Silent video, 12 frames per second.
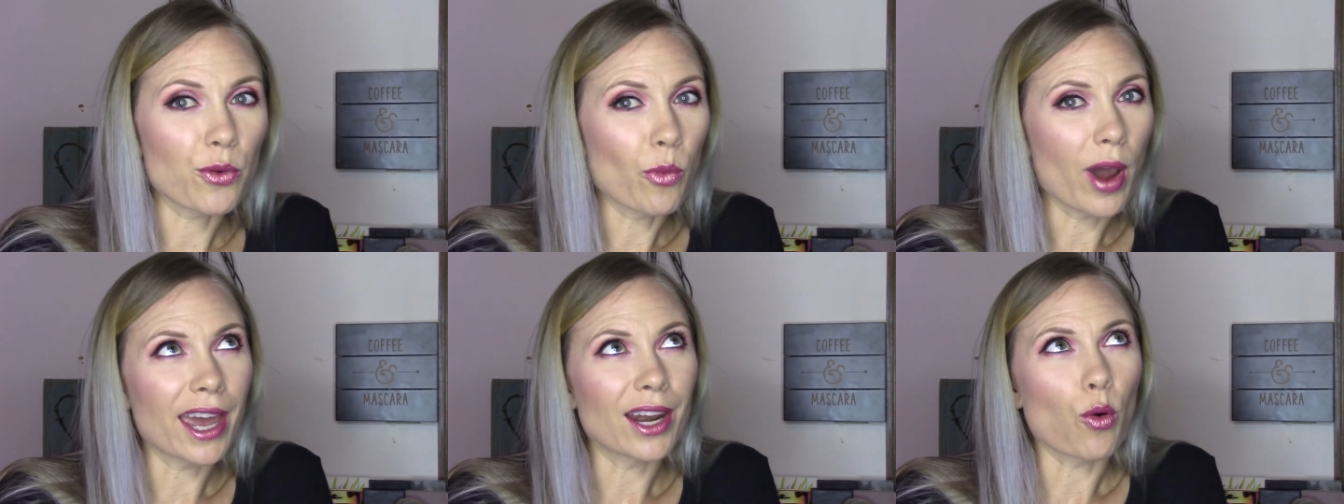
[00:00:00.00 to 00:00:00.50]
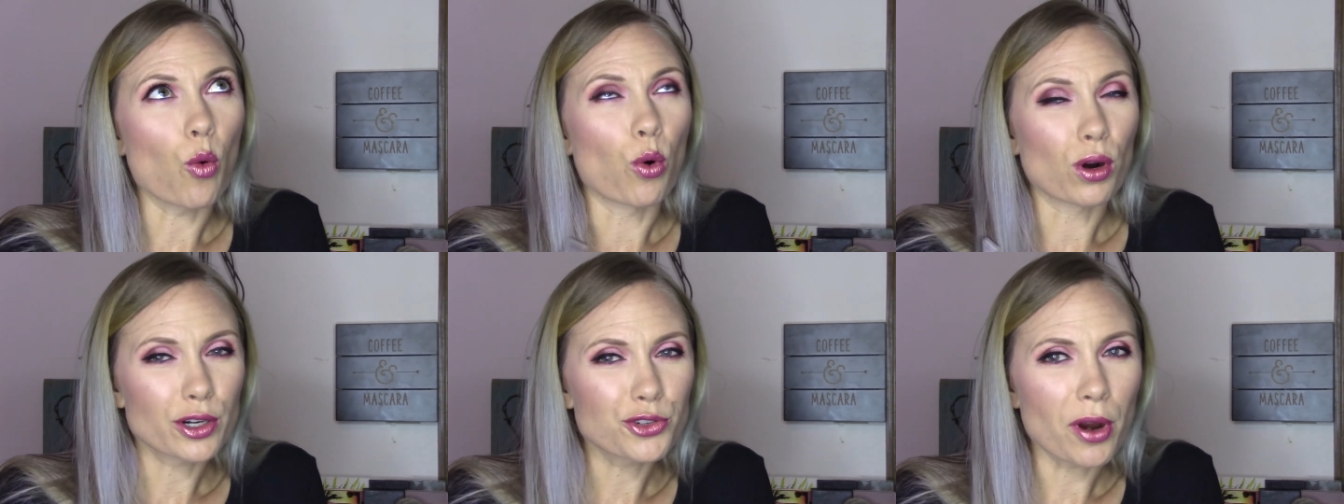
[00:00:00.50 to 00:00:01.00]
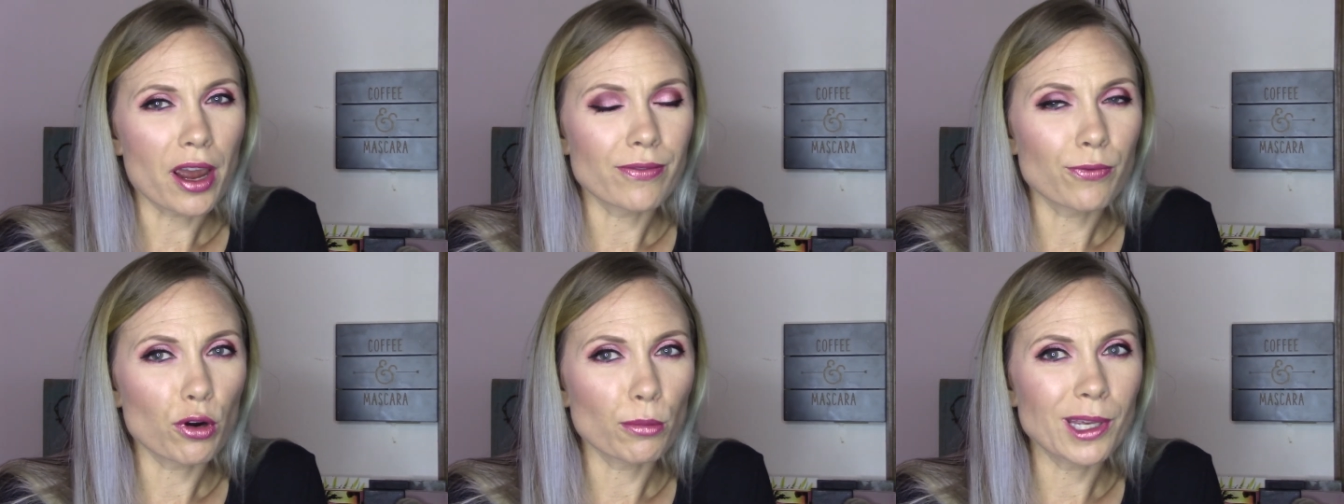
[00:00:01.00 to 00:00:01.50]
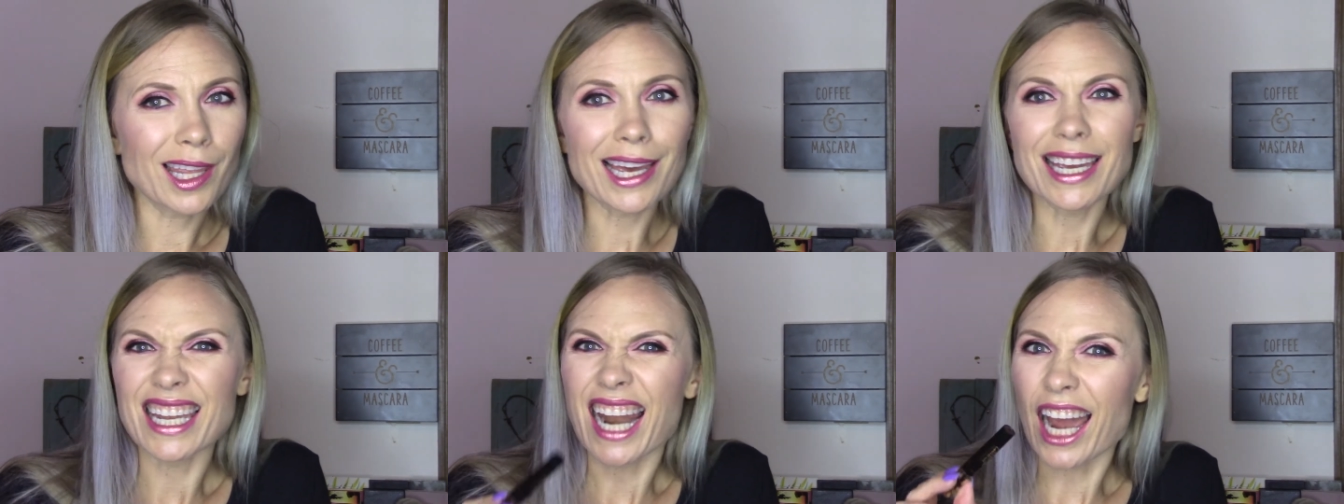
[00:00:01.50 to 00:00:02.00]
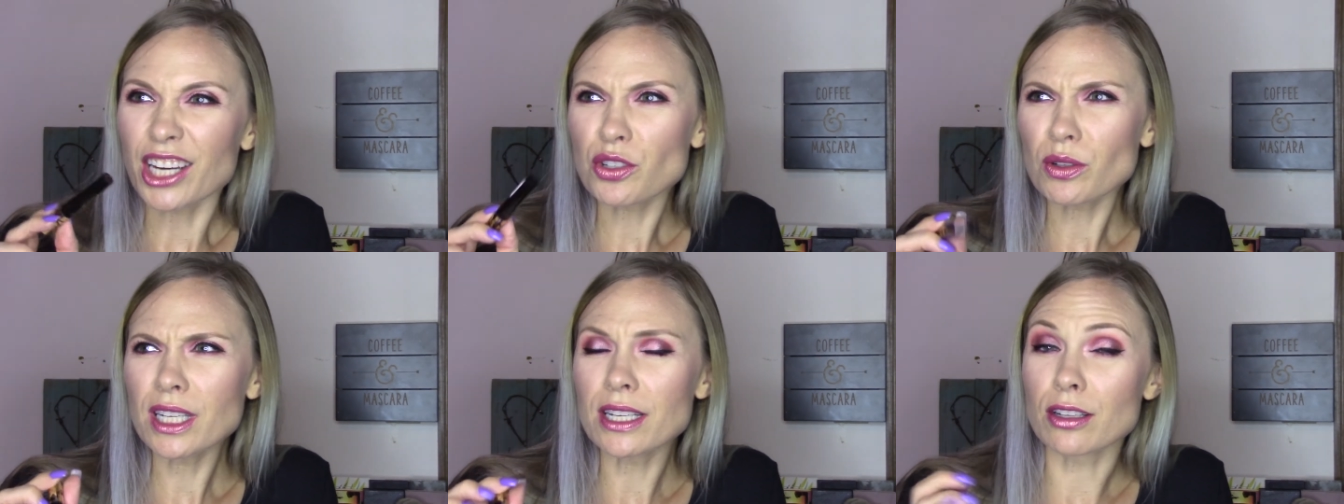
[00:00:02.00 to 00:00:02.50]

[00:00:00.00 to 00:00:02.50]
a wet or dry formula. It actually